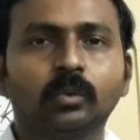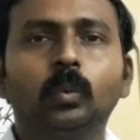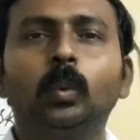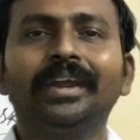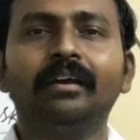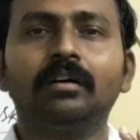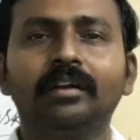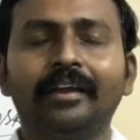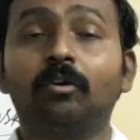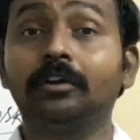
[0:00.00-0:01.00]
We are
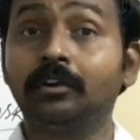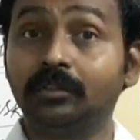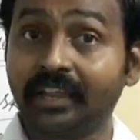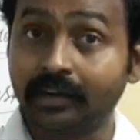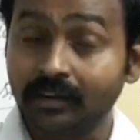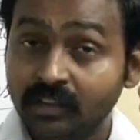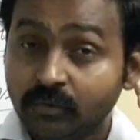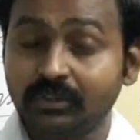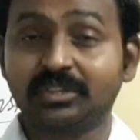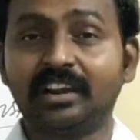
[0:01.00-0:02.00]
according to their
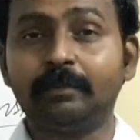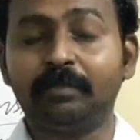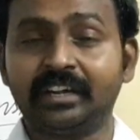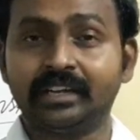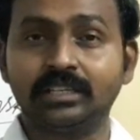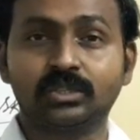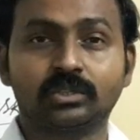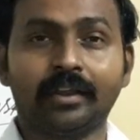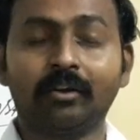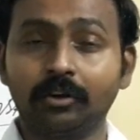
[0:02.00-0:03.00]
physical appearance,
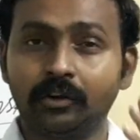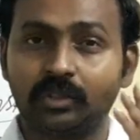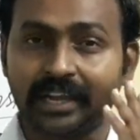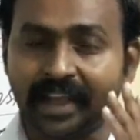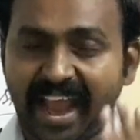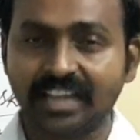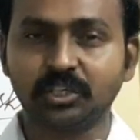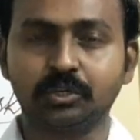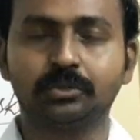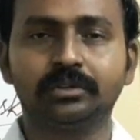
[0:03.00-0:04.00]
according to their
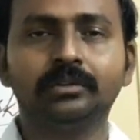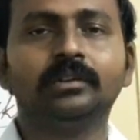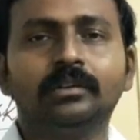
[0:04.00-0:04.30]
attitude,